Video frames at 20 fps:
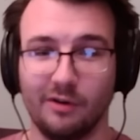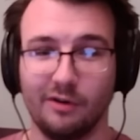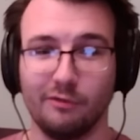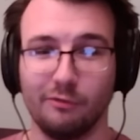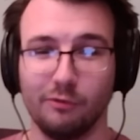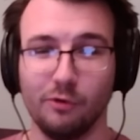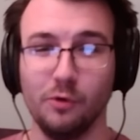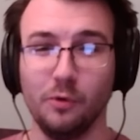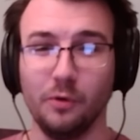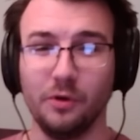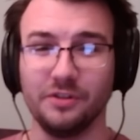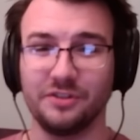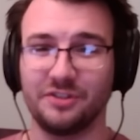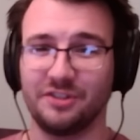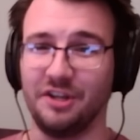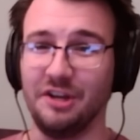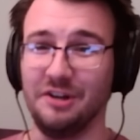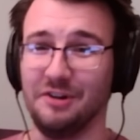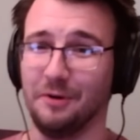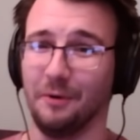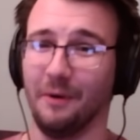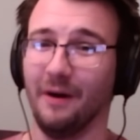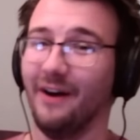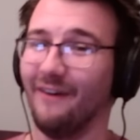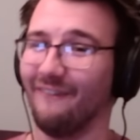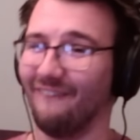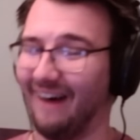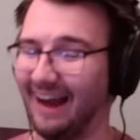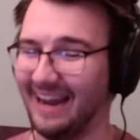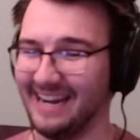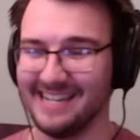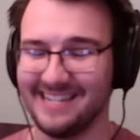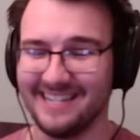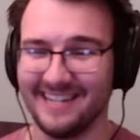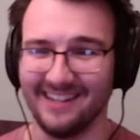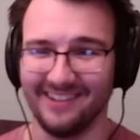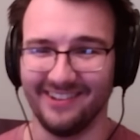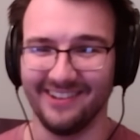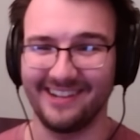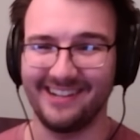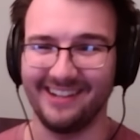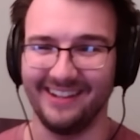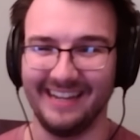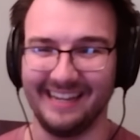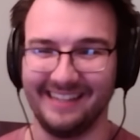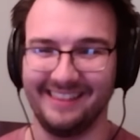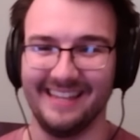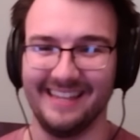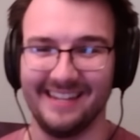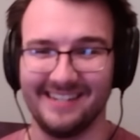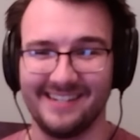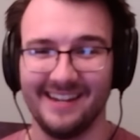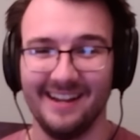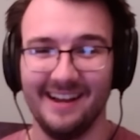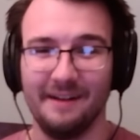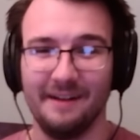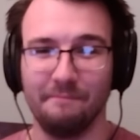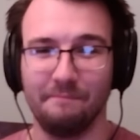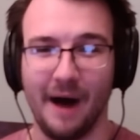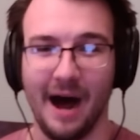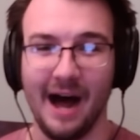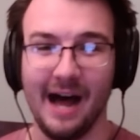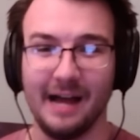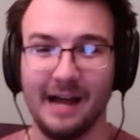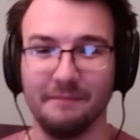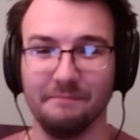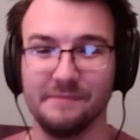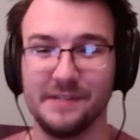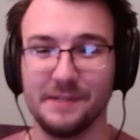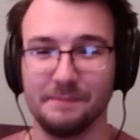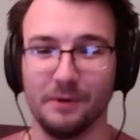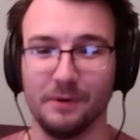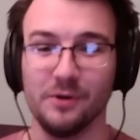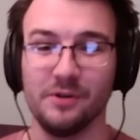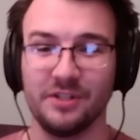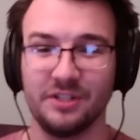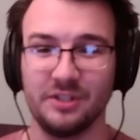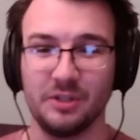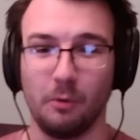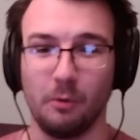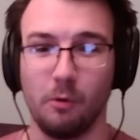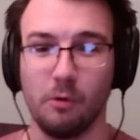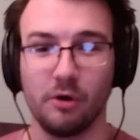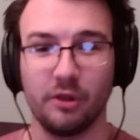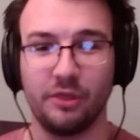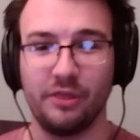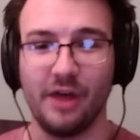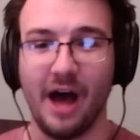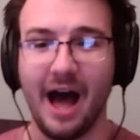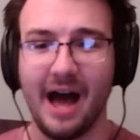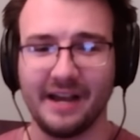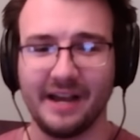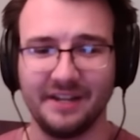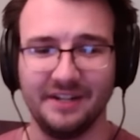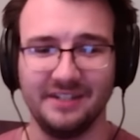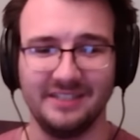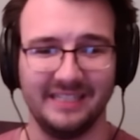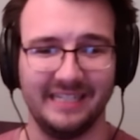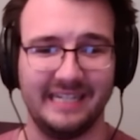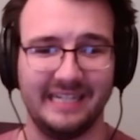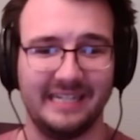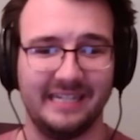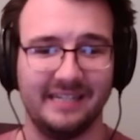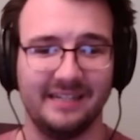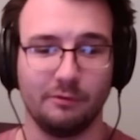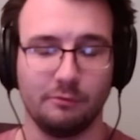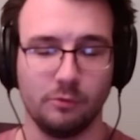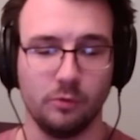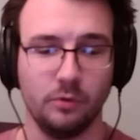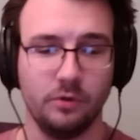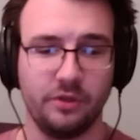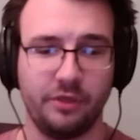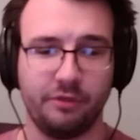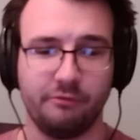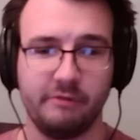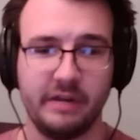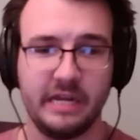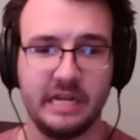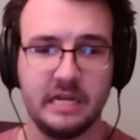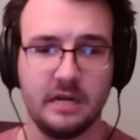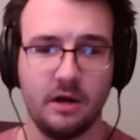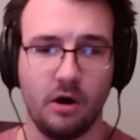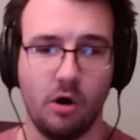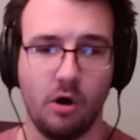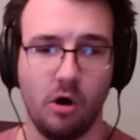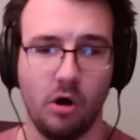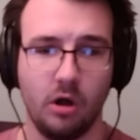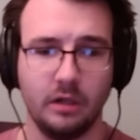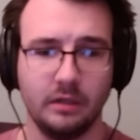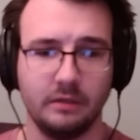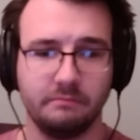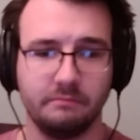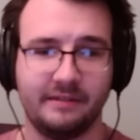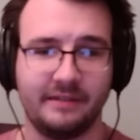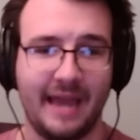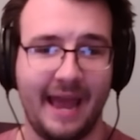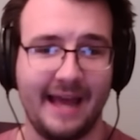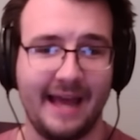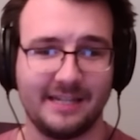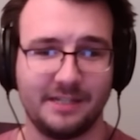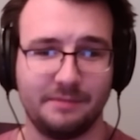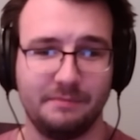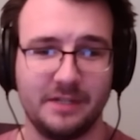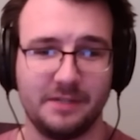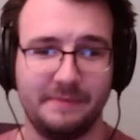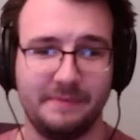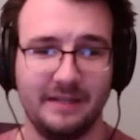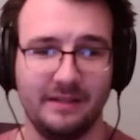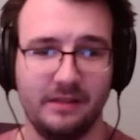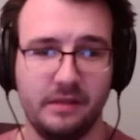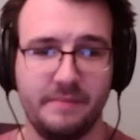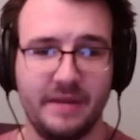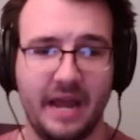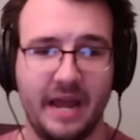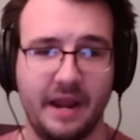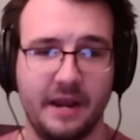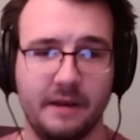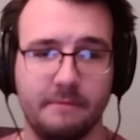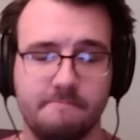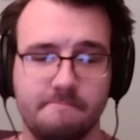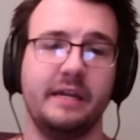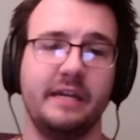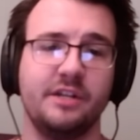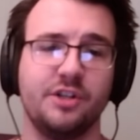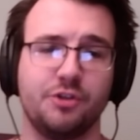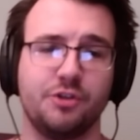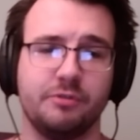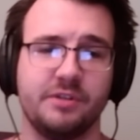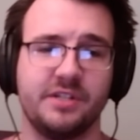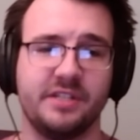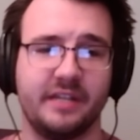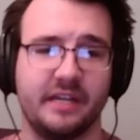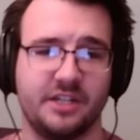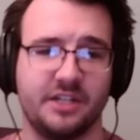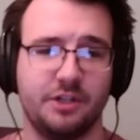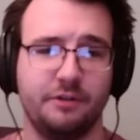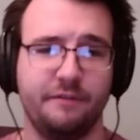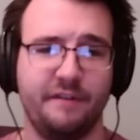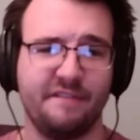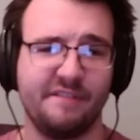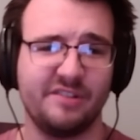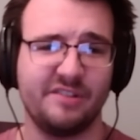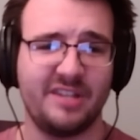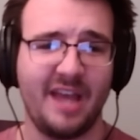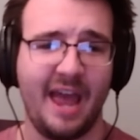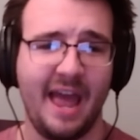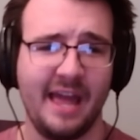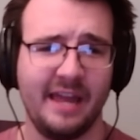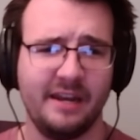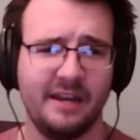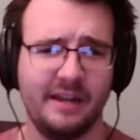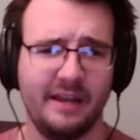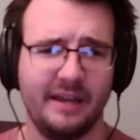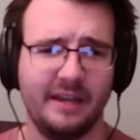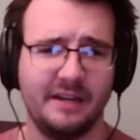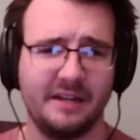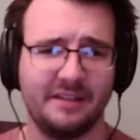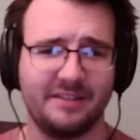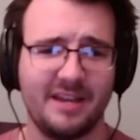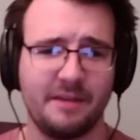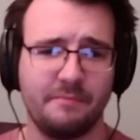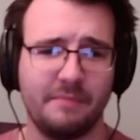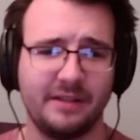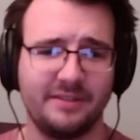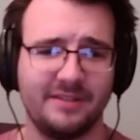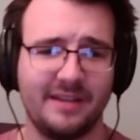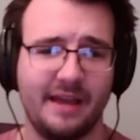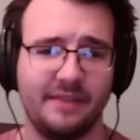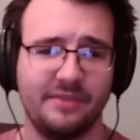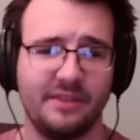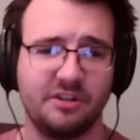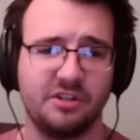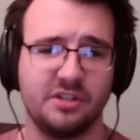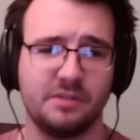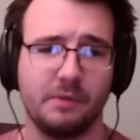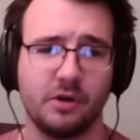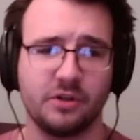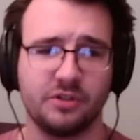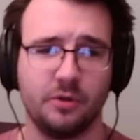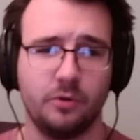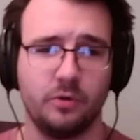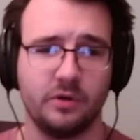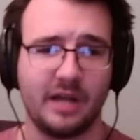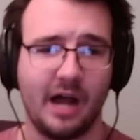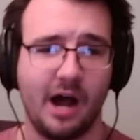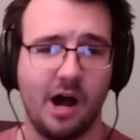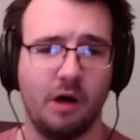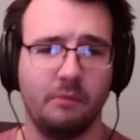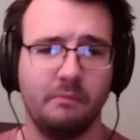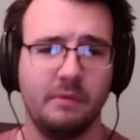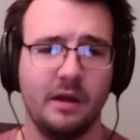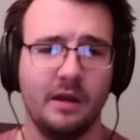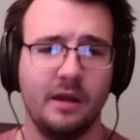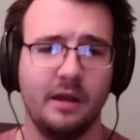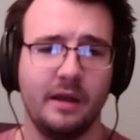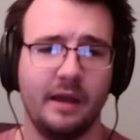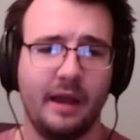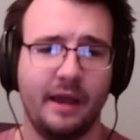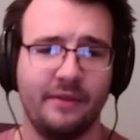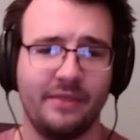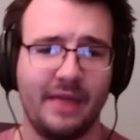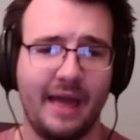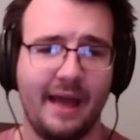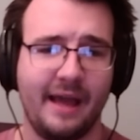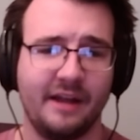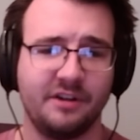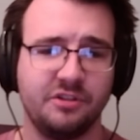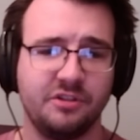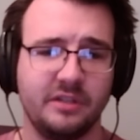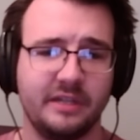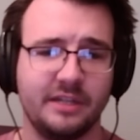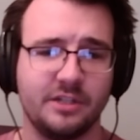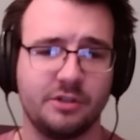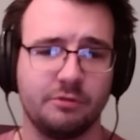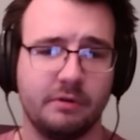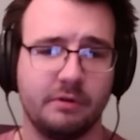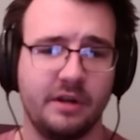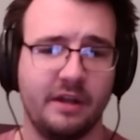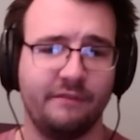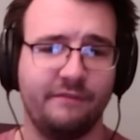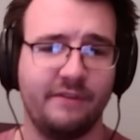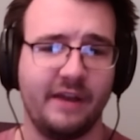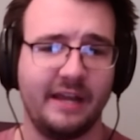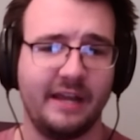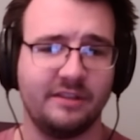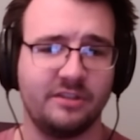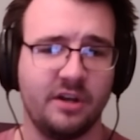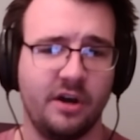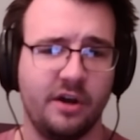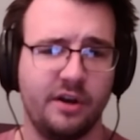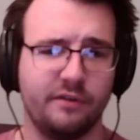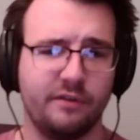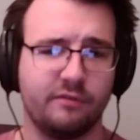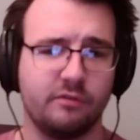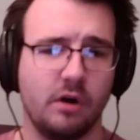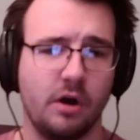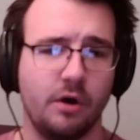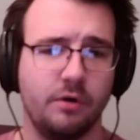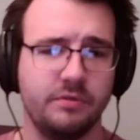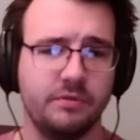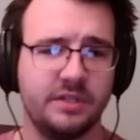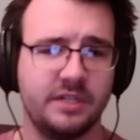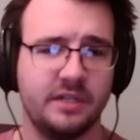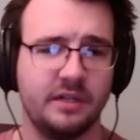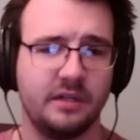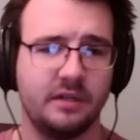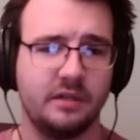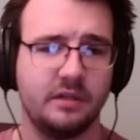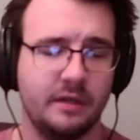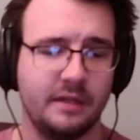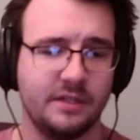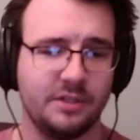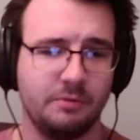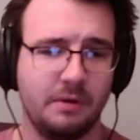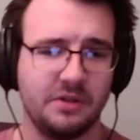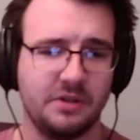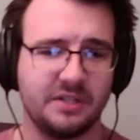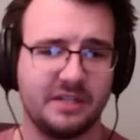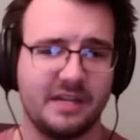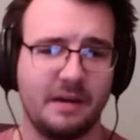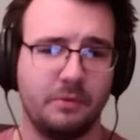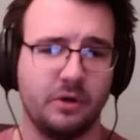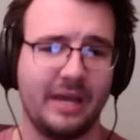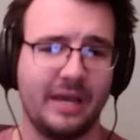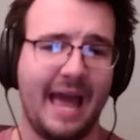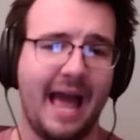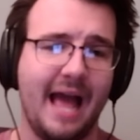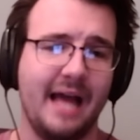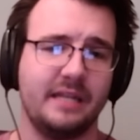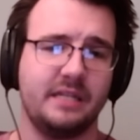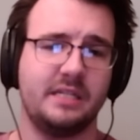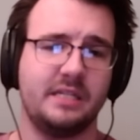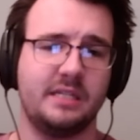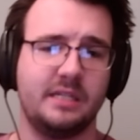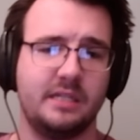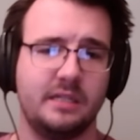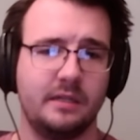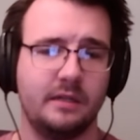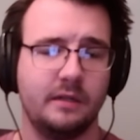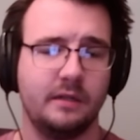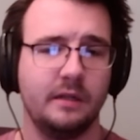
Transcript: Rule 2, why does it look like this? Bombs burst orthogonally. Rule 3, all cats must be eliminated. Interesting. So if we have a 10 and a 10 by 10, that just marks the whole column, and that actually gets rid of a ton of rows, as well as a couple cats.